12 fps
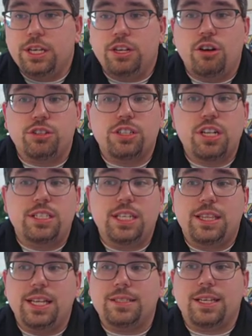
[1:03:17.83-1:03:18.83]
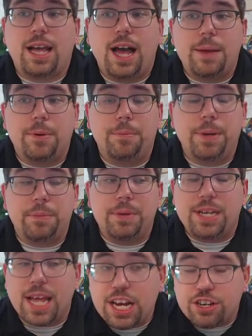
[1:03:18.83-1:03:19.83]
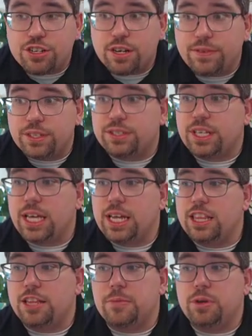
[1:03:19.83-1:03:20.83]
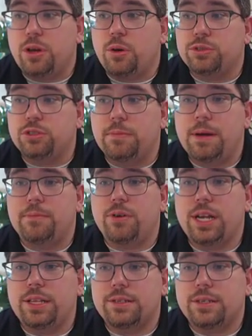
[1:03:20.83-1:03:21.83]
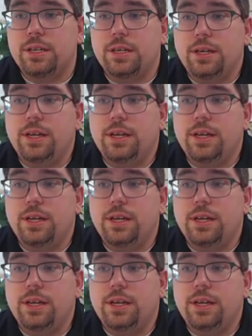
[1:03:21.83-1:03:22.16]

You're also going to see things like hyperpigmentation of the skin and the mucosal membranes.